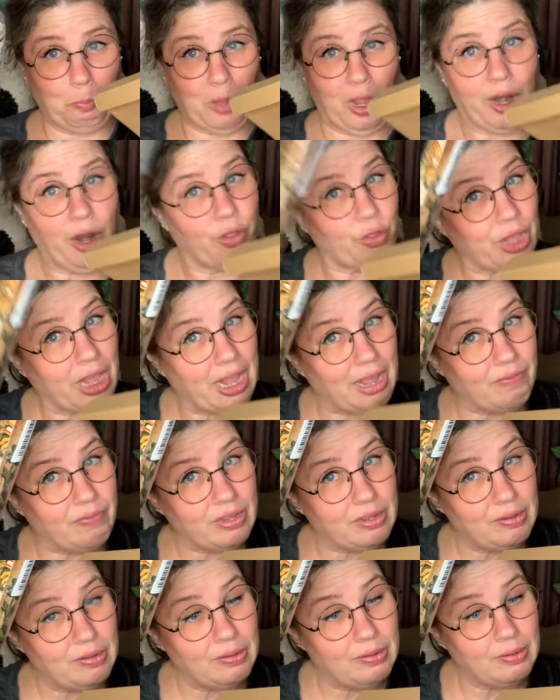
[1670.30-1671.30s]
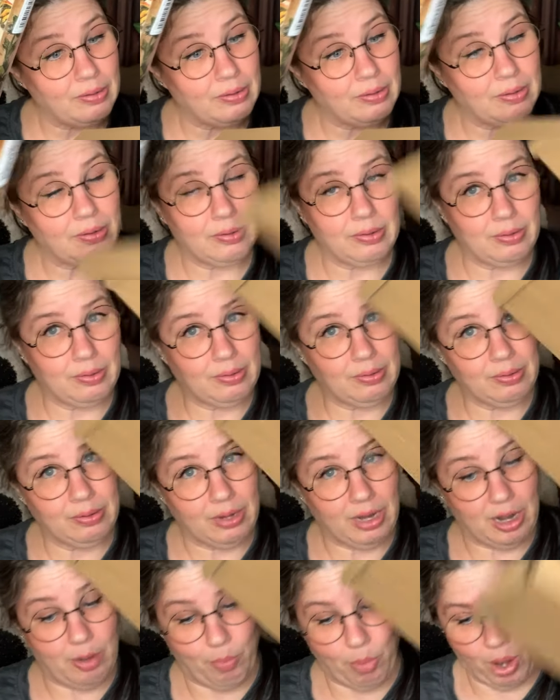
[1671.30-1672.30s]
Another canvas
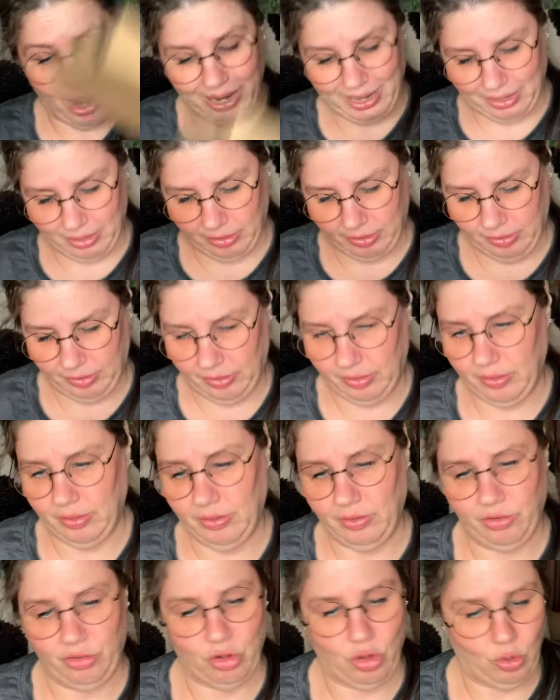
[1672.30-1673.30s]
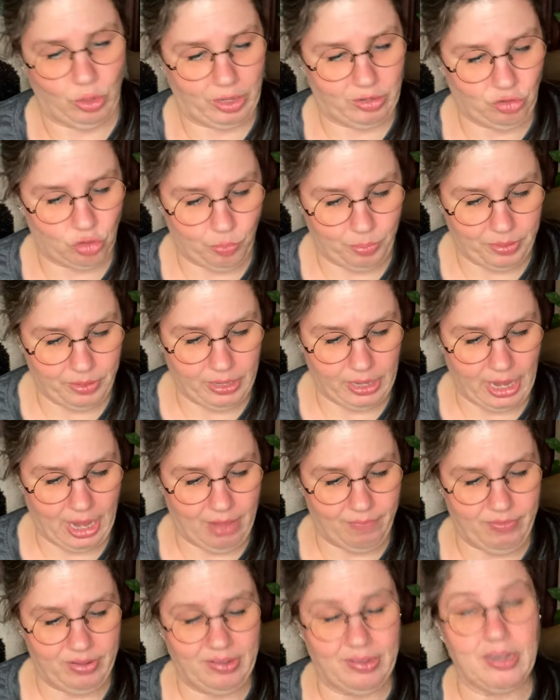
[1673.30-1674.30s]
and a box. So let's open the
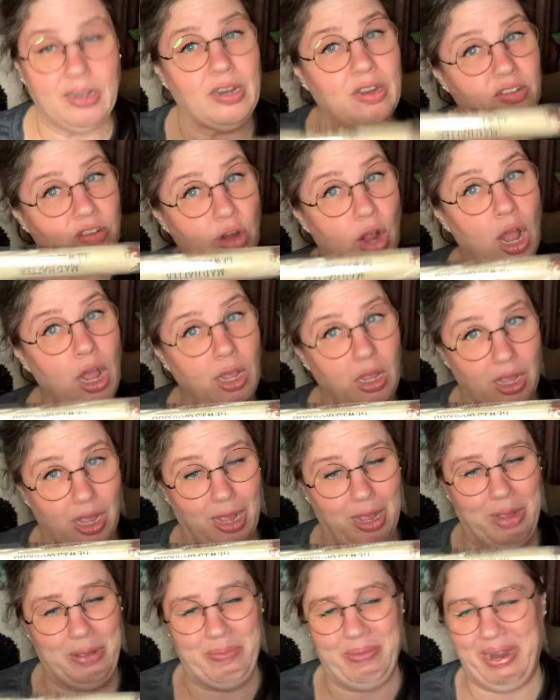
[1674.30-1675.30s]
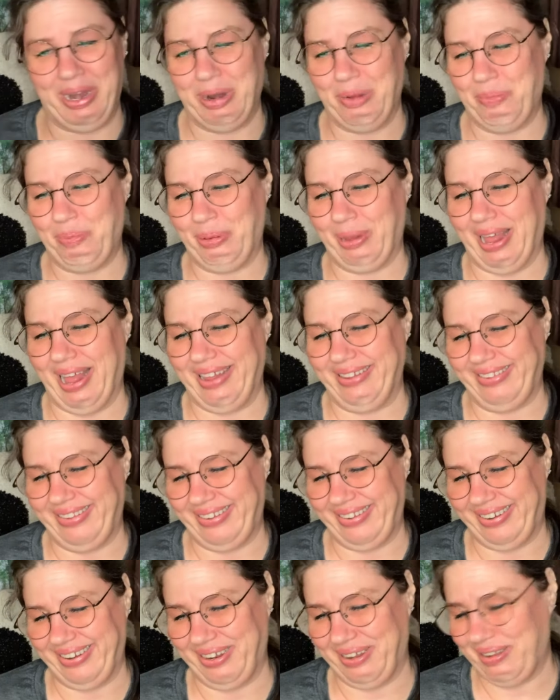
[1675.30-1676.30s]
canvas that does not come in a
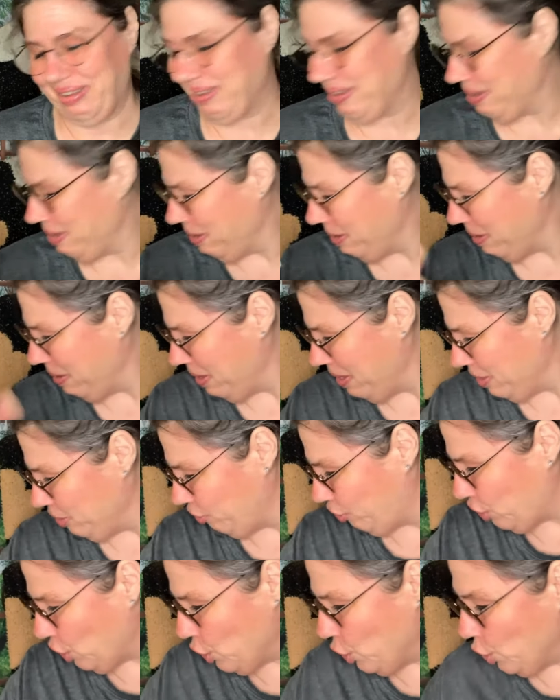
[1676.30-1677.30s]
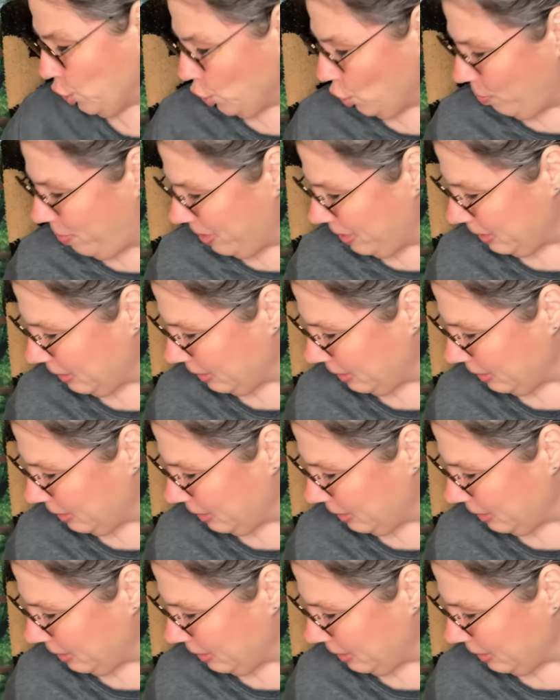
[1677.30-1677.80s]
plastic tube.